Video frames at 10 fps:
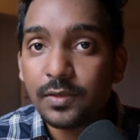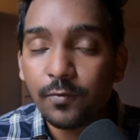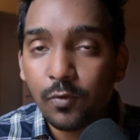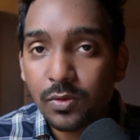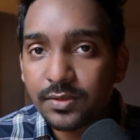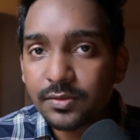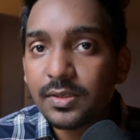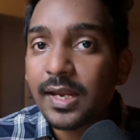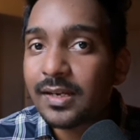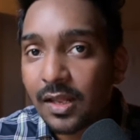in focus
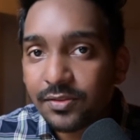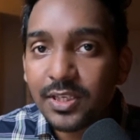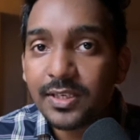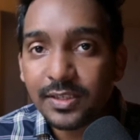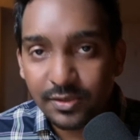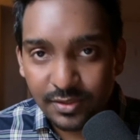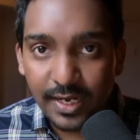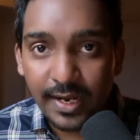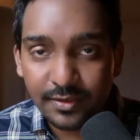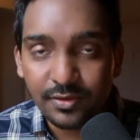and nothing
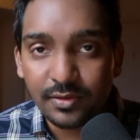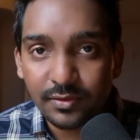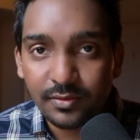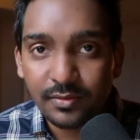distracts us.